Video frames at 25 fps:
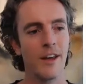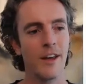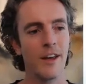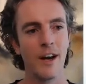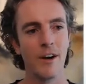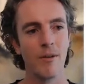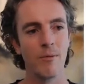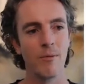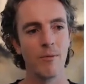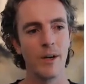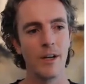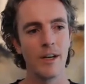
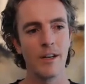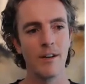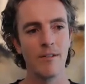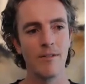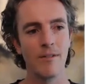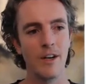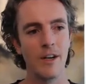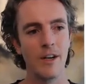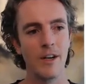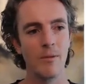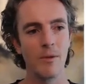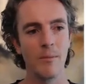and
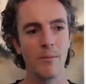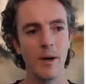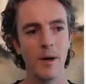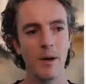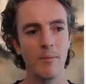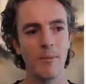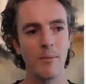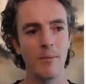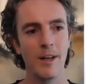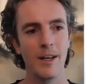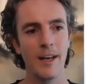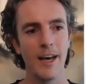reconvened with my
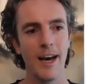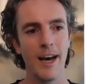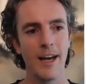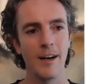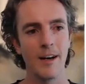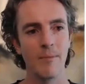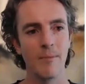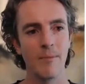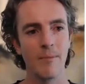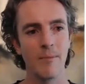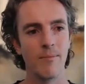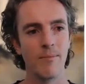buddy
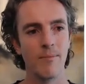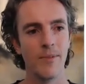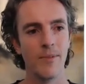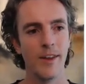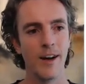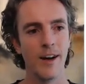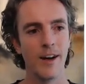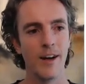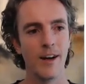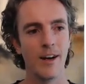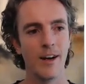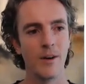Adam.
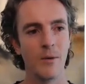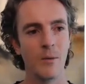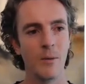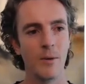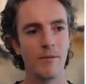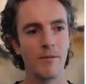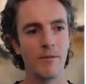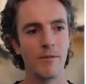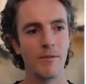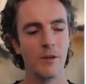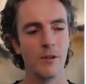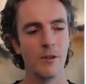
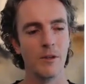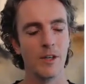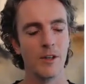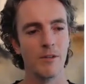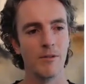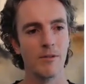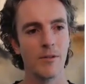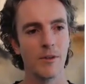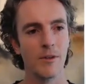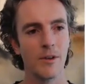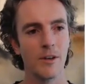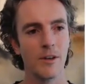We've known each
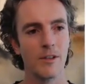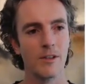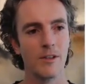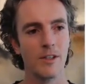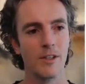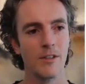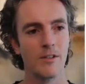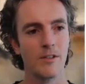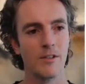other for